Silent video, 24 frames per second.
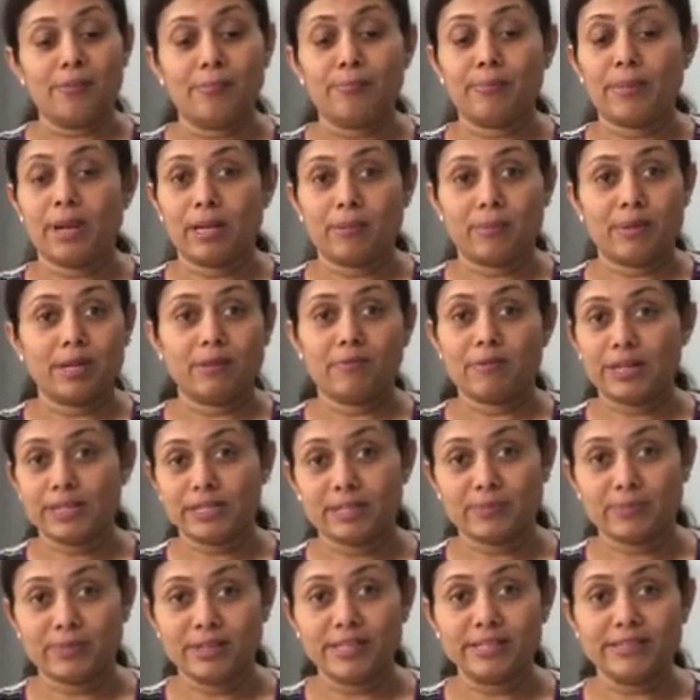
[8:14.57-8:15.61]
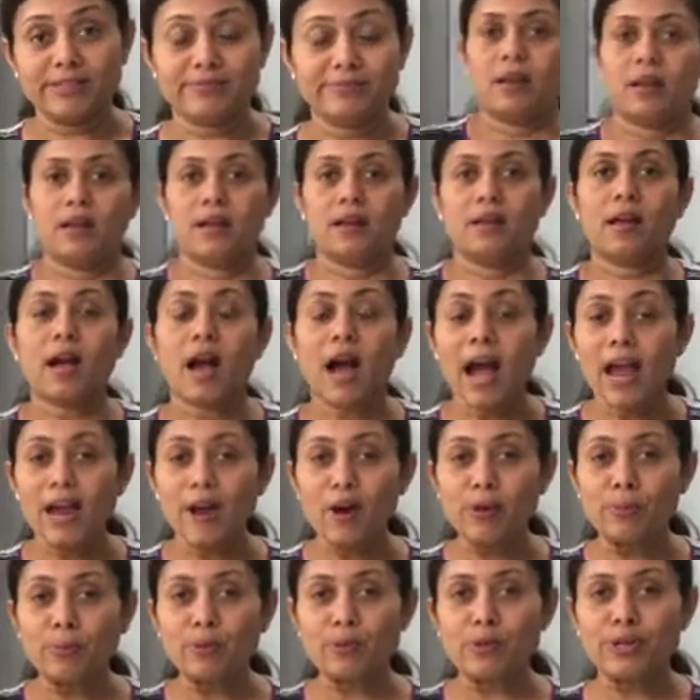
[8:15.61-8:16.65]
many recipes. I
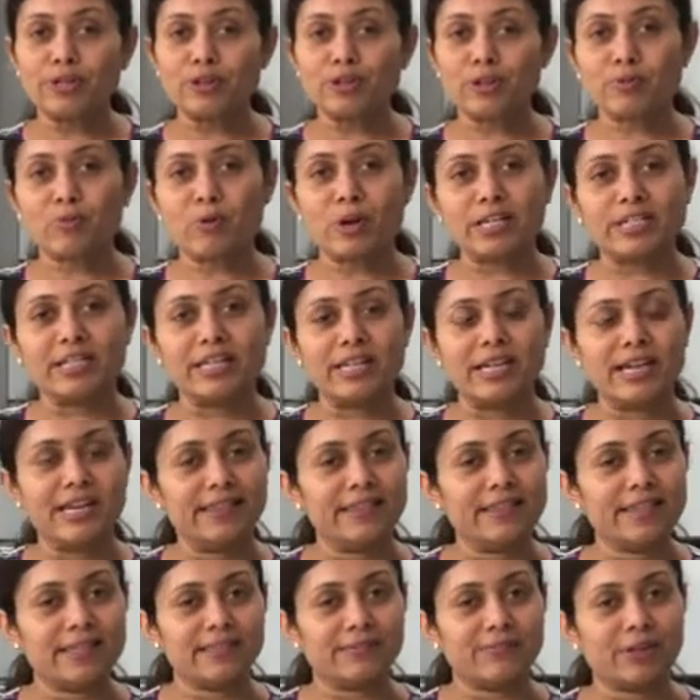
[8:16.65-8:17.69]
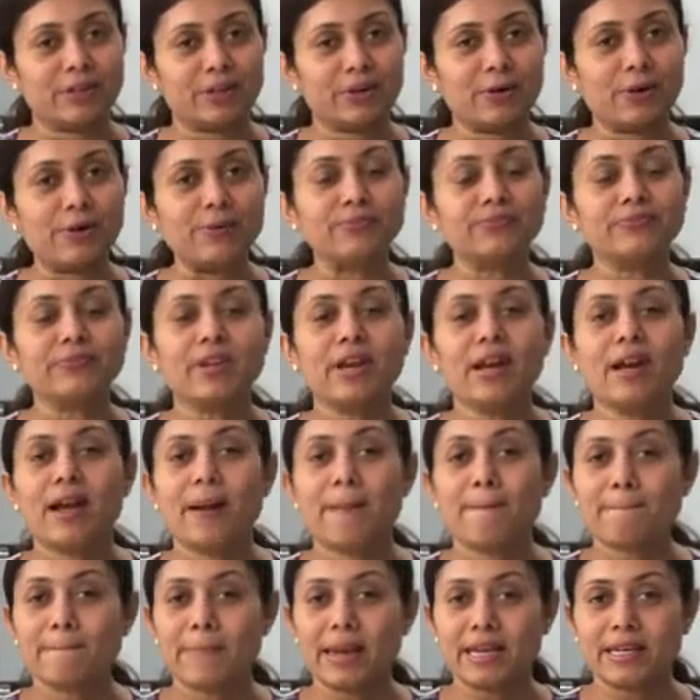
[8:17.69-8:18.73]
hope you enjoyed watching this video,
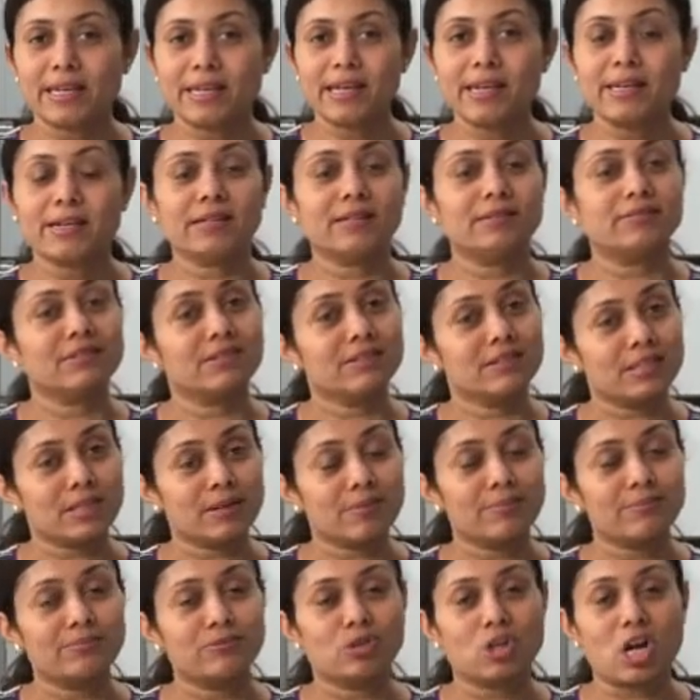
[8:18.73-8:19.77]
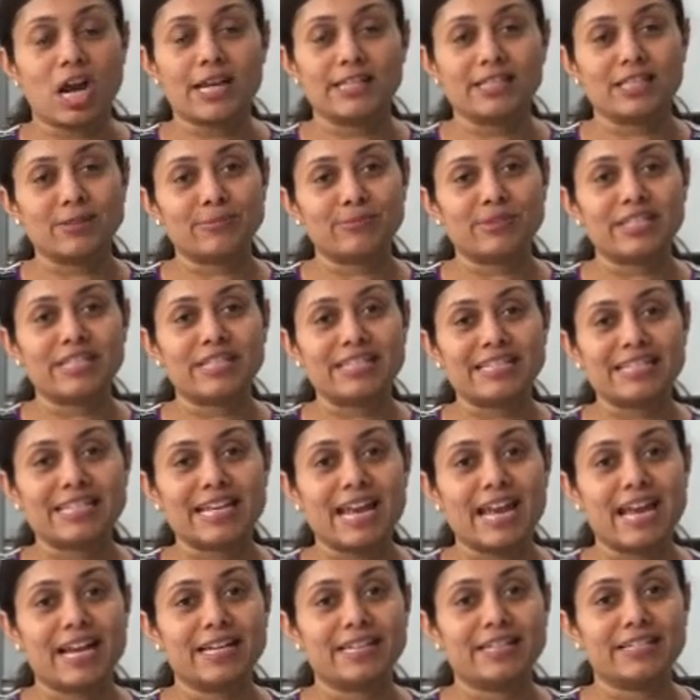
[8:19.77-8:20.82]
making some dry sabjis
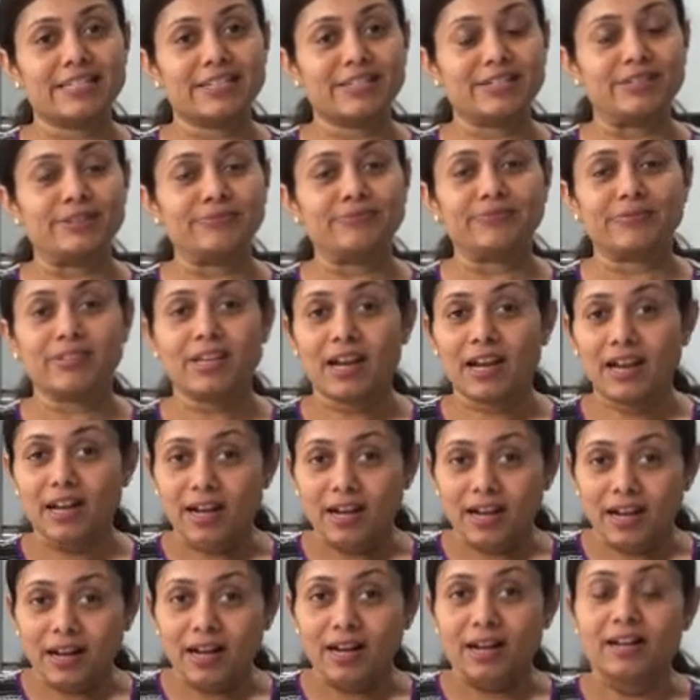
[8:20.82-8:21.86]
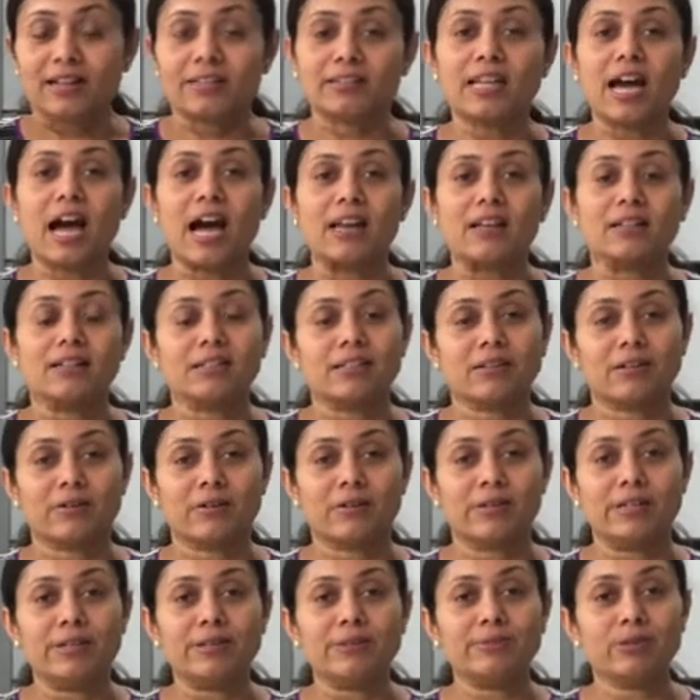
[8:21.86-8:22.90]
and dal
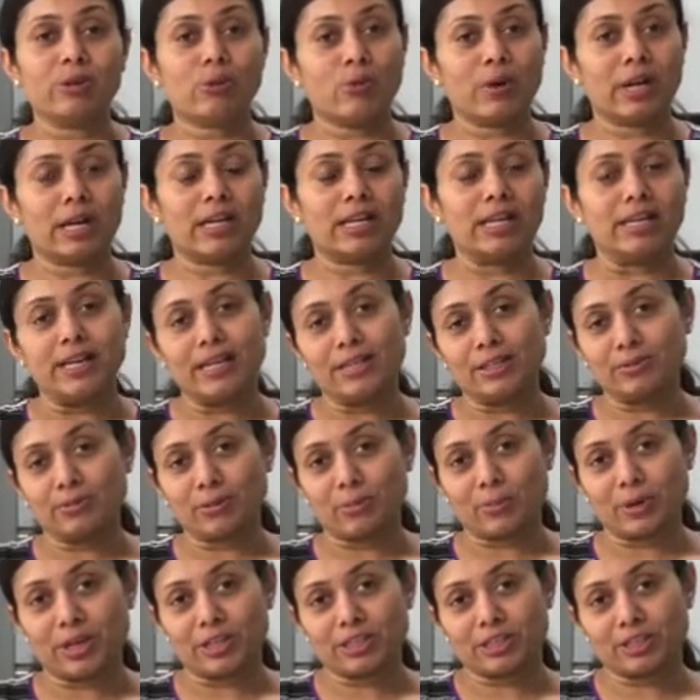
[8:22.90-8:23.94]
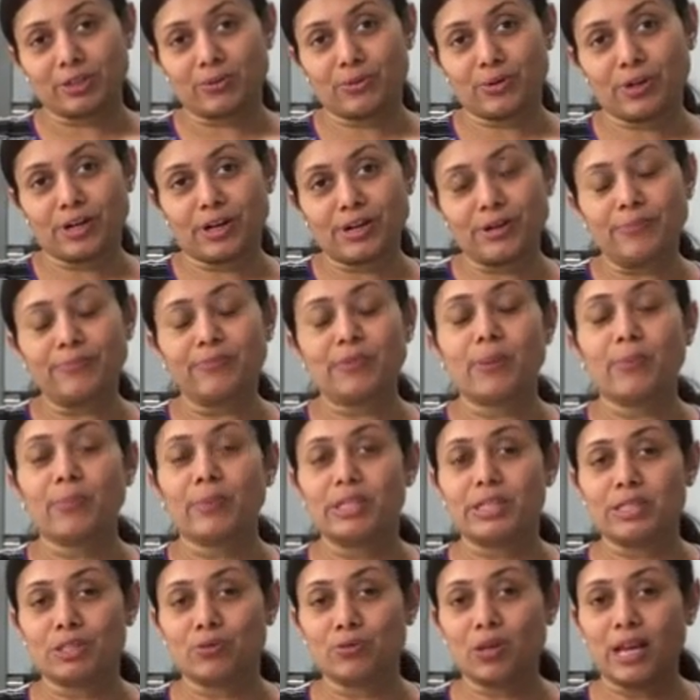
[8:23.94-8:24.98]
curry quickly into the pressure cooker.
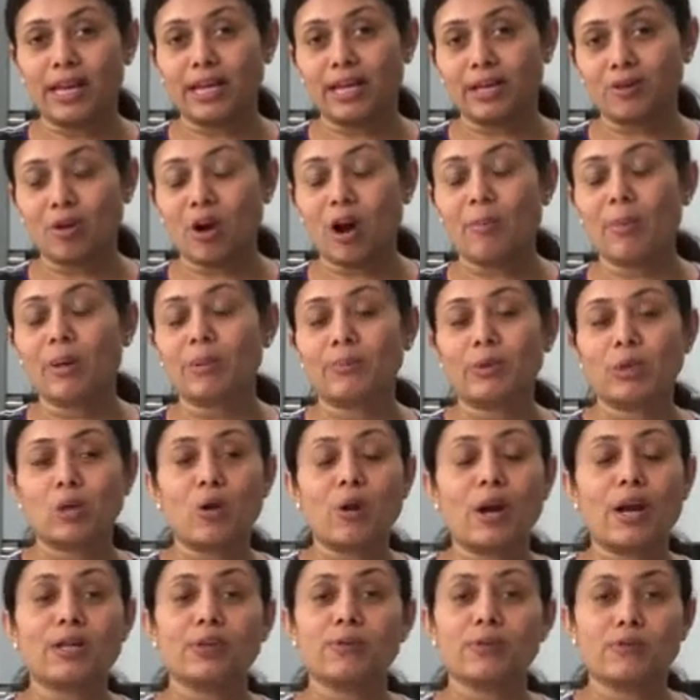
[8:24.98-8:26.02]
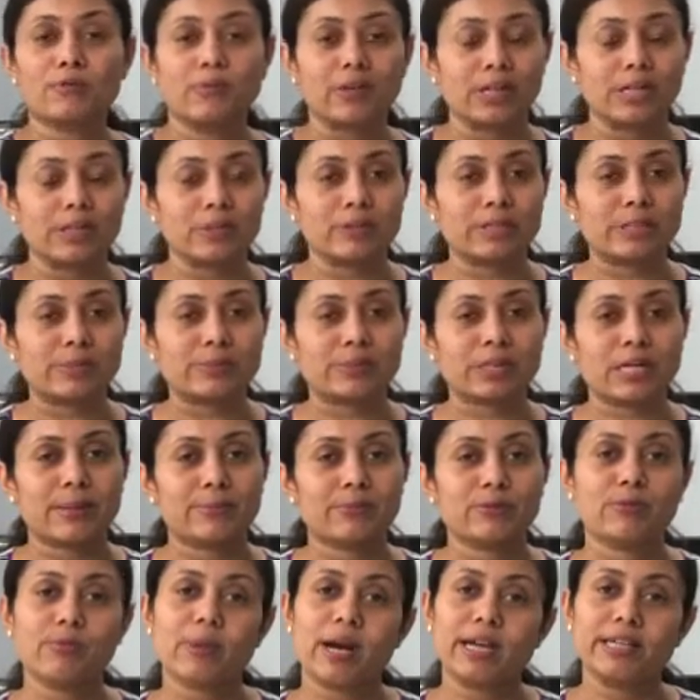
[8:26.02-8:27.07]
Please do like and comment below, and don't forget to subscribe
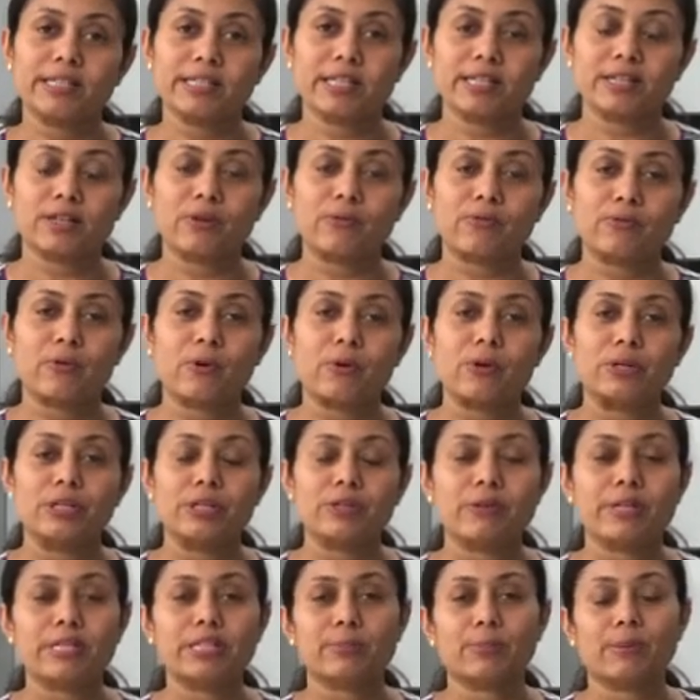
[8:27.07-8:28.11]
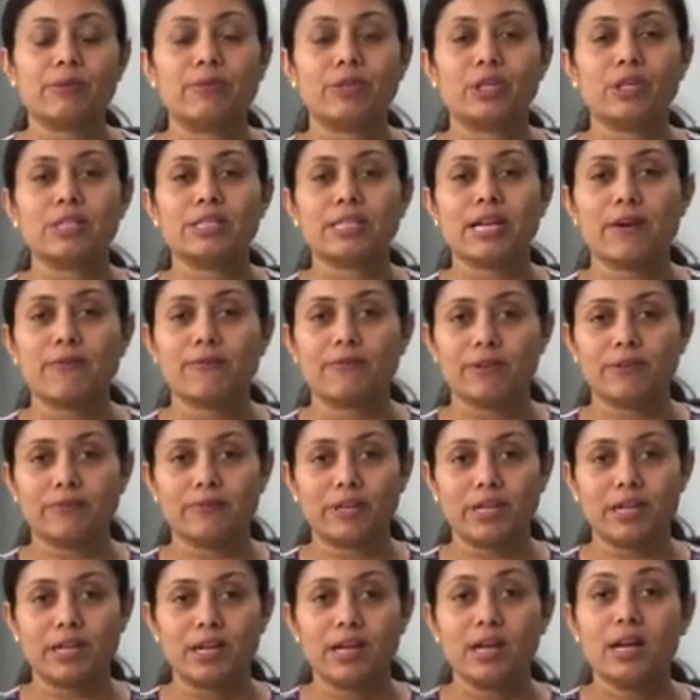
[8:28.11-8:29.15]
to my channel for new recipe videos every
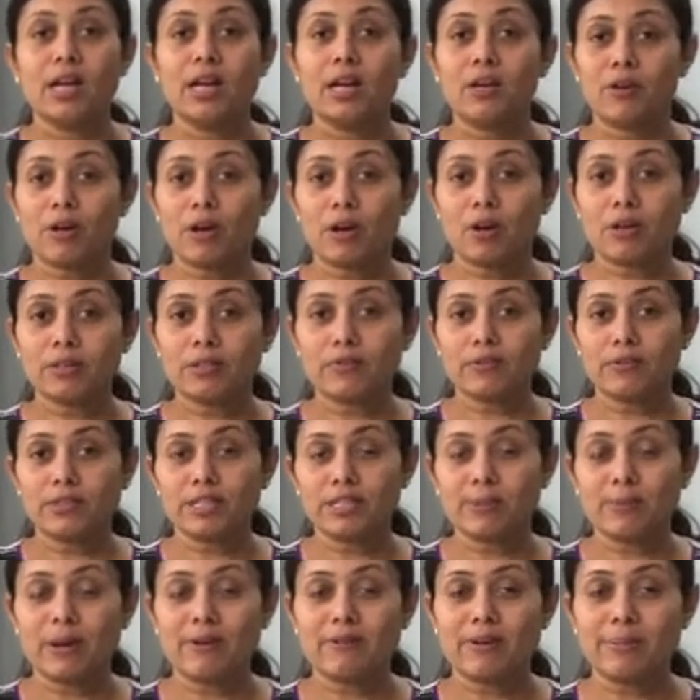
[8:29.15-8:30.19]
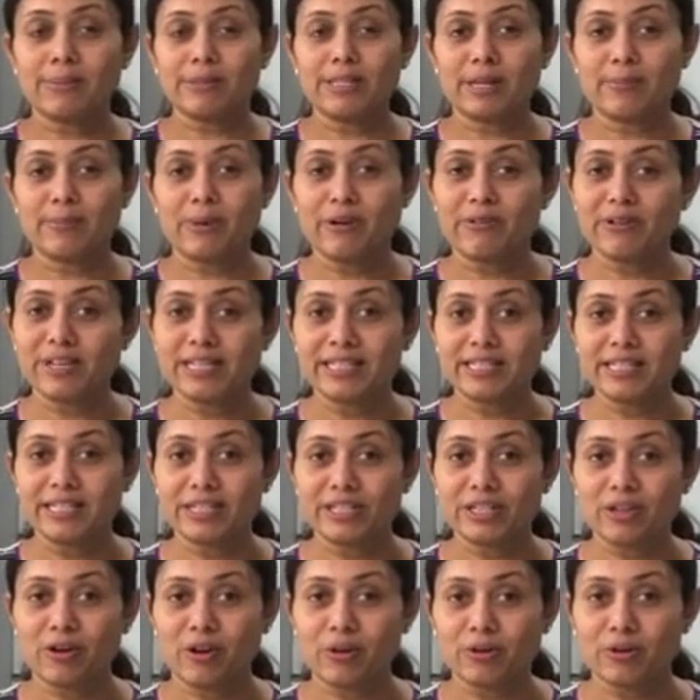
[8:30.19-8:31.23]
week. You can also visit my website
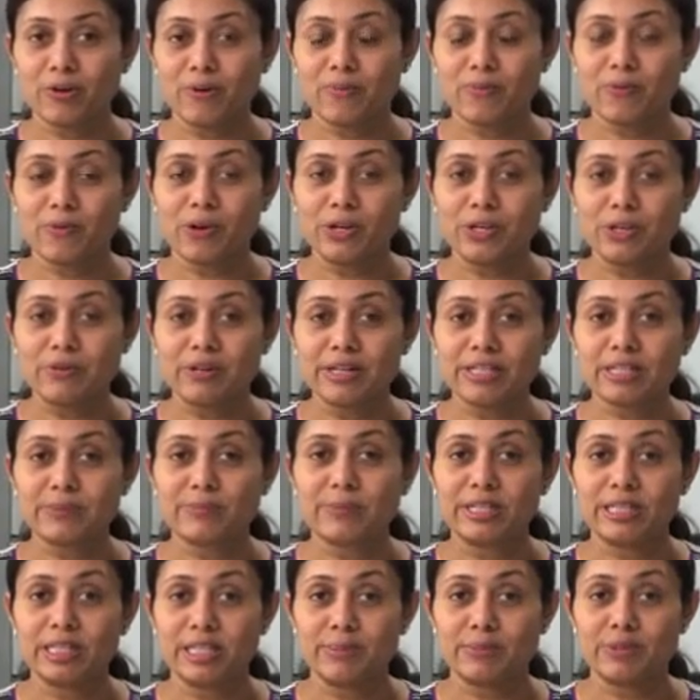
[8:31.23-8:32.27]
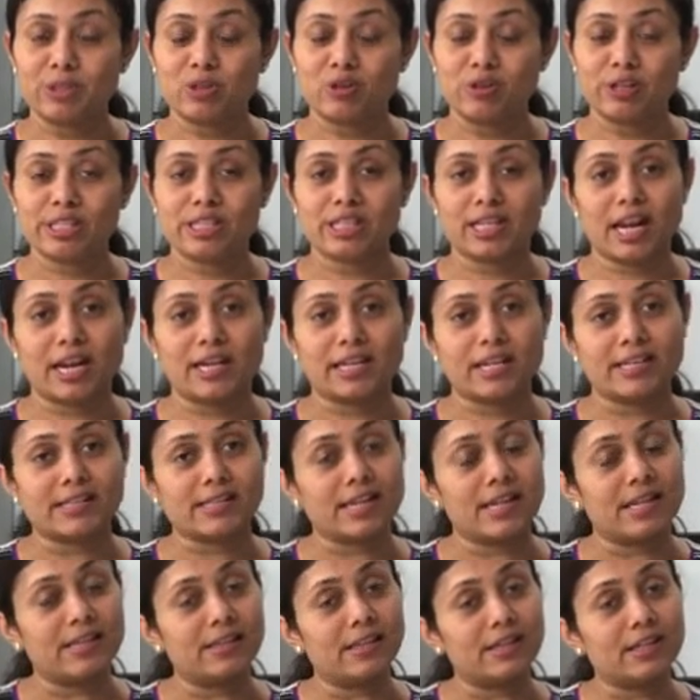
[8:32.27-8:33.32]
bhavnaskitchen.com for new recipe tips, tricks and ideas
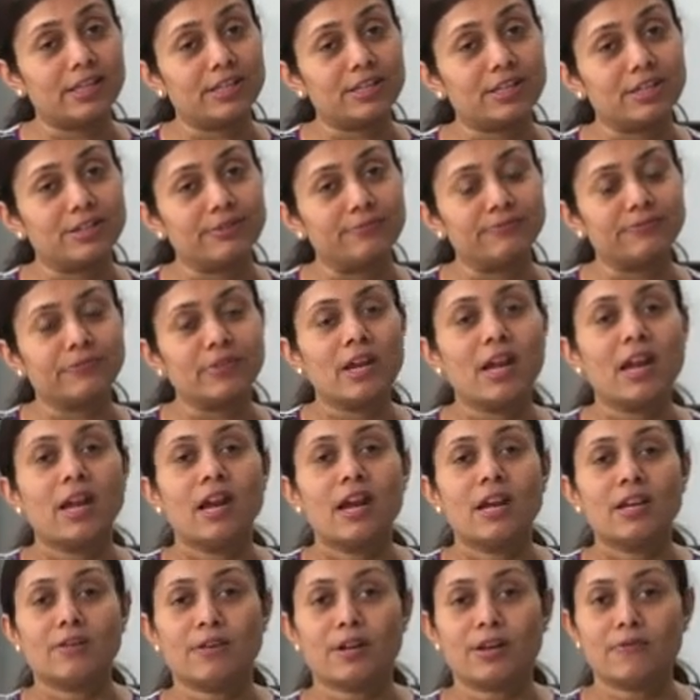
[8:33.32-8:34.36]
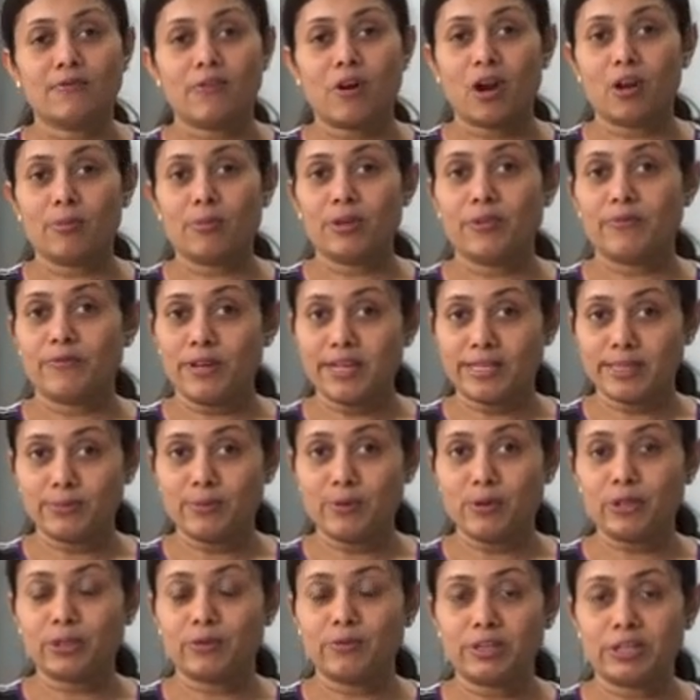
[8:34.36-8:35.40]
in the kitchen. You can follow me on
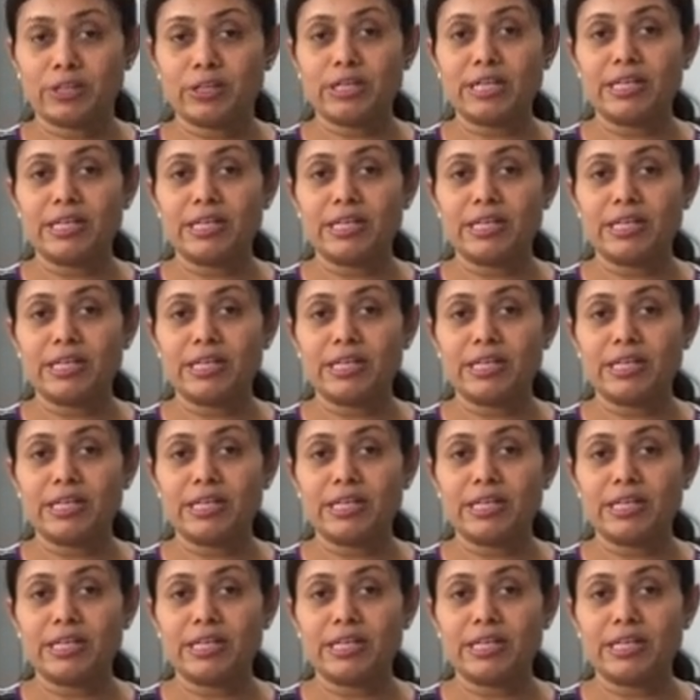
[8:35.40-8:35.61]
Facebook, Twitter,